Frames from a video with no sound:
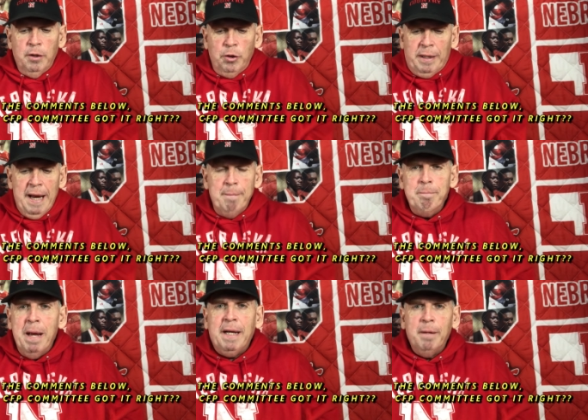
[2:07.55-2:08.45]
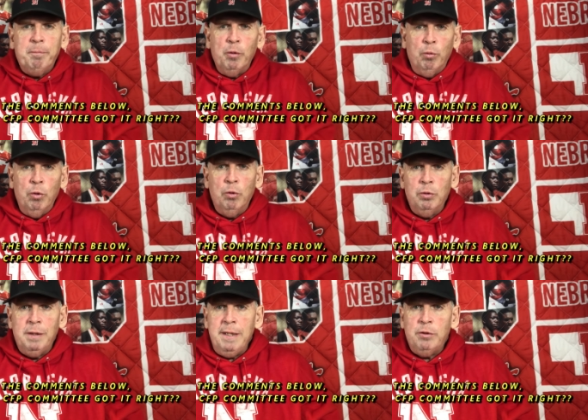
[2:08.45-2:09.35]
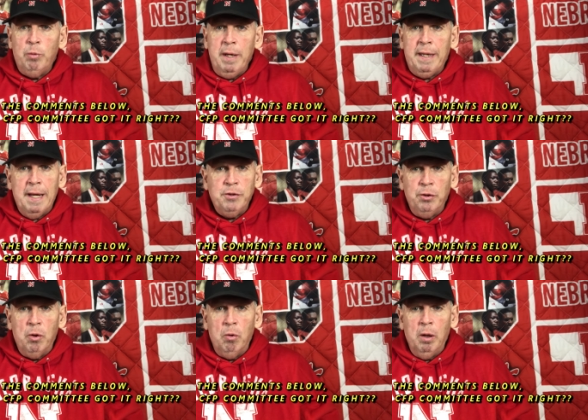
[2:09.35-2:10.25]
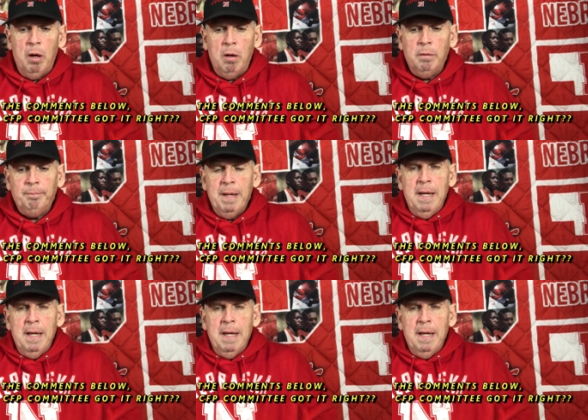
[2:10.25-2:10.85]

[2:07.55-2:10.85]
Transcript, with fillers: You can't make up the rules each week as you go along.